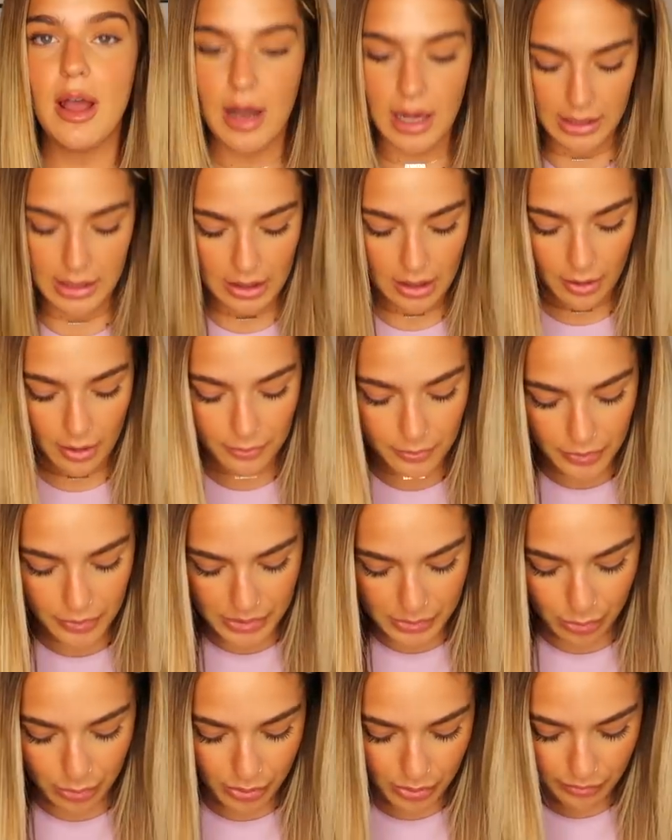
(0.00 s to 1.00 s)
I love
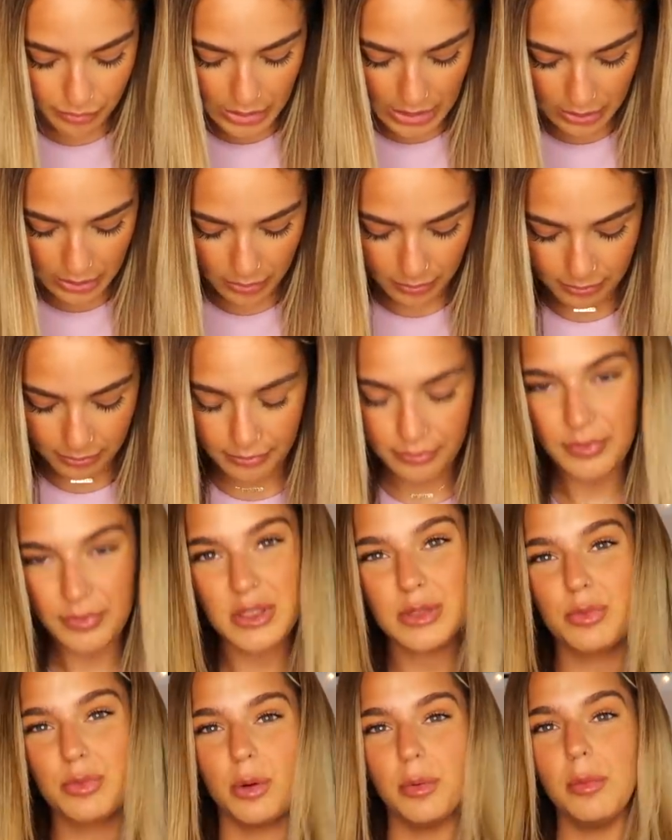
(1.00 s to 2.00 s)
this wash of denim.
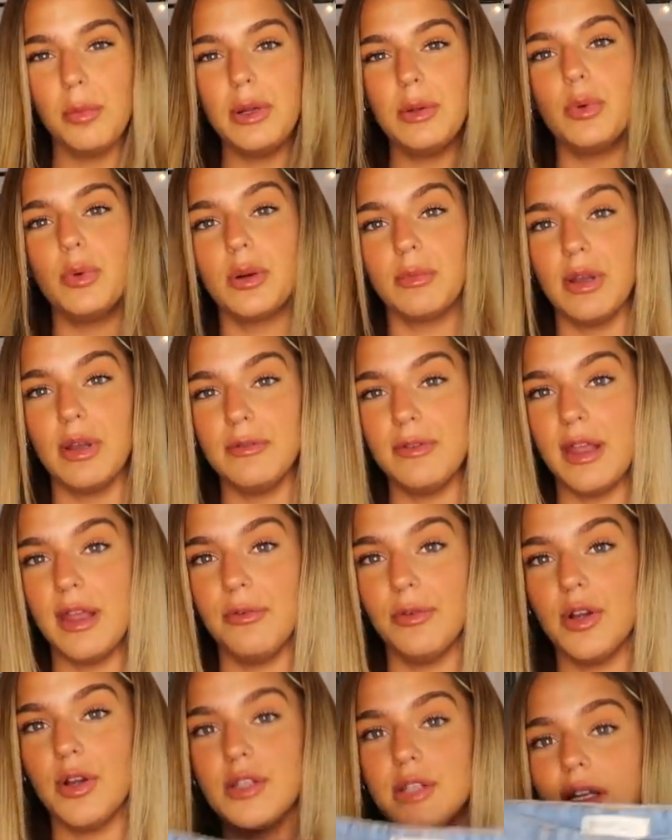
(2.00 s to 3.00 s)
It's probably one of my
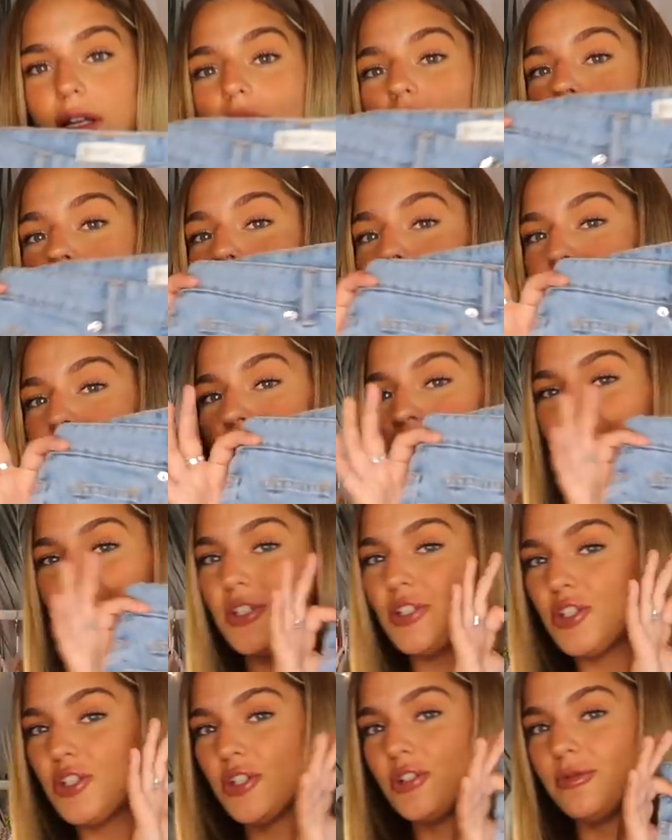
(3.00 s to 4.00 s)
favourites. I like the
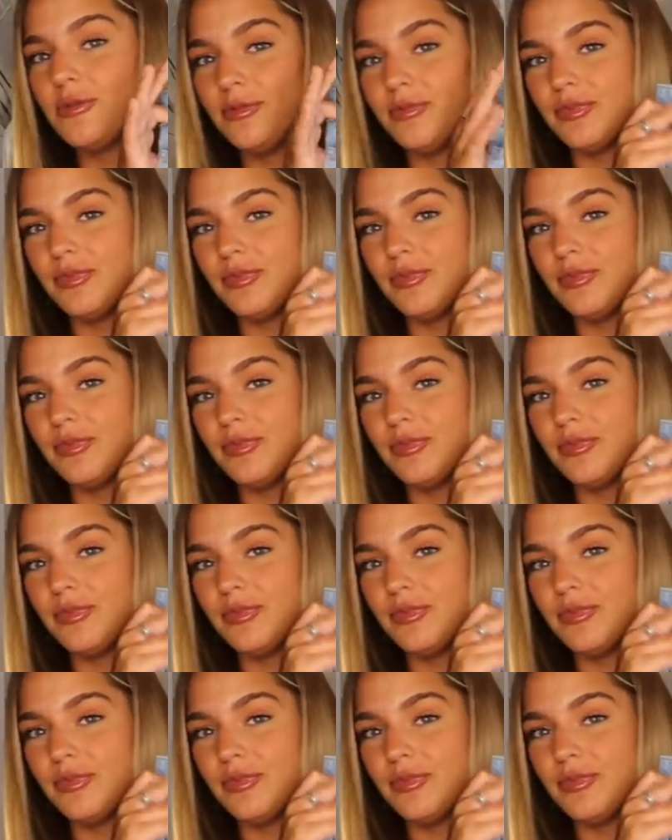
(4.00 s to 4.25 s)
vintage.